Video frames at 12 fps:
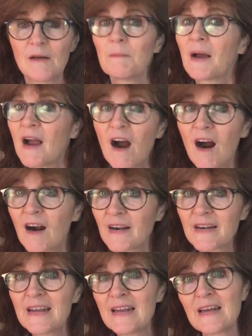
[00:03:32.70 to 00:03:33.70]
My
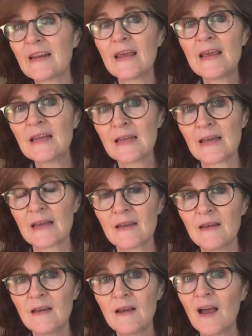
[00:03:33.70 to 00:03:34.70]
heart needed healing,
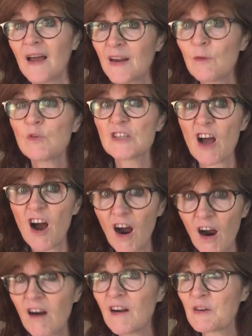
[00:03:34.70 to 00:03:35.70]
and it was
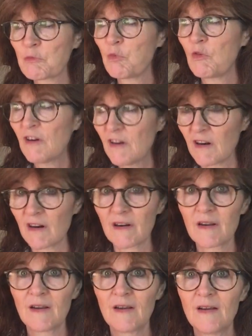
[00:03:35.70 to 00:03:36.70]
hard
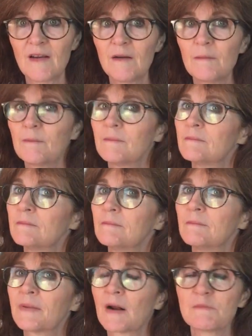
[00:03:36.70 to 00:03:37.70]
work,
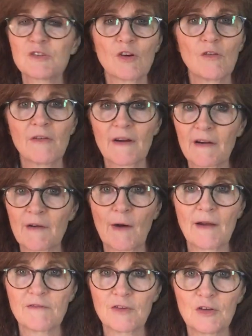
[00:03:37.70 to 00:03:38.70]
but I'm so very
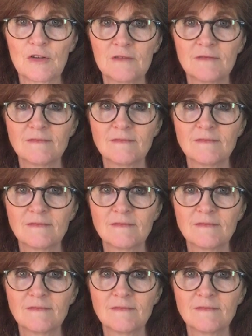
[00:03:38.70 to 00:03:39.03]
grateful.